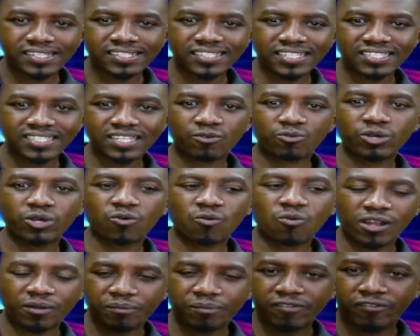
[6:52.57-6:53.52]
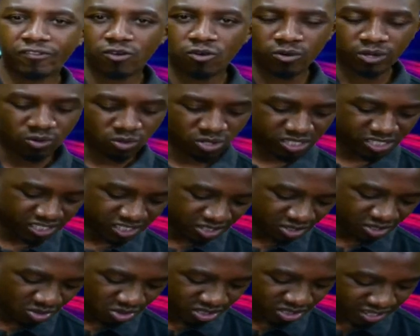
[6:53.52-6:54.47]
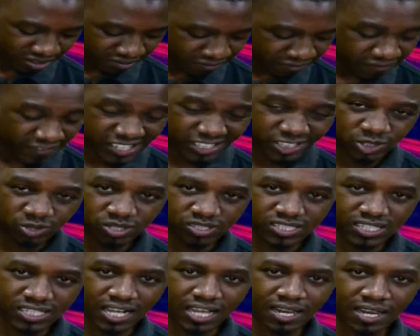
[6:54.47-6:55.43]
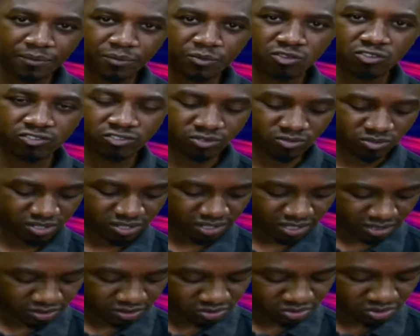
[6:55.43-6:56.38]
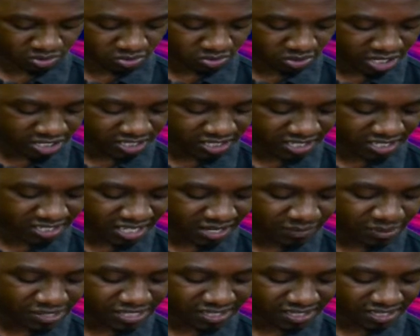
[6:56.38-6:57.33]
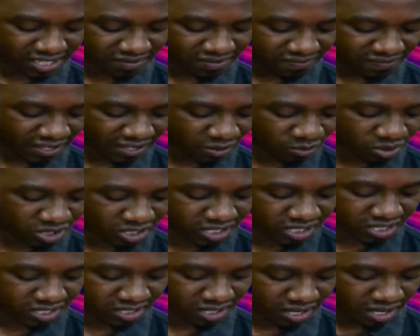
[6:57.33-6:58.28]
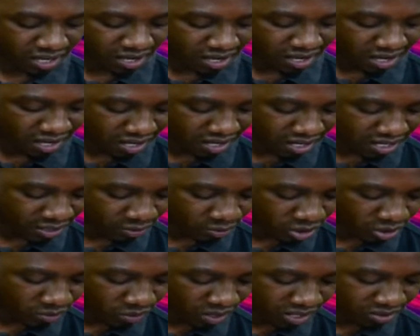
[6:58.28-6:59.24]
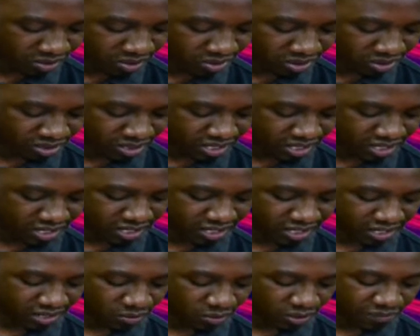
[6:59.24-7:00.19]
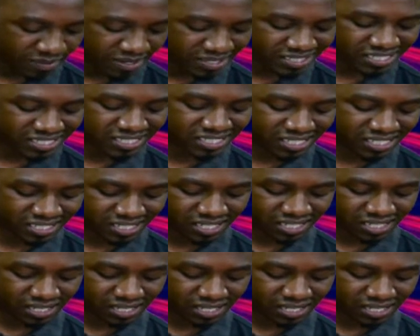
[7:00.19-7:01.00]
And just a quick one before we continue on the Fashion Sakala move to Rangers. Let me just give a quick one on the Women's League.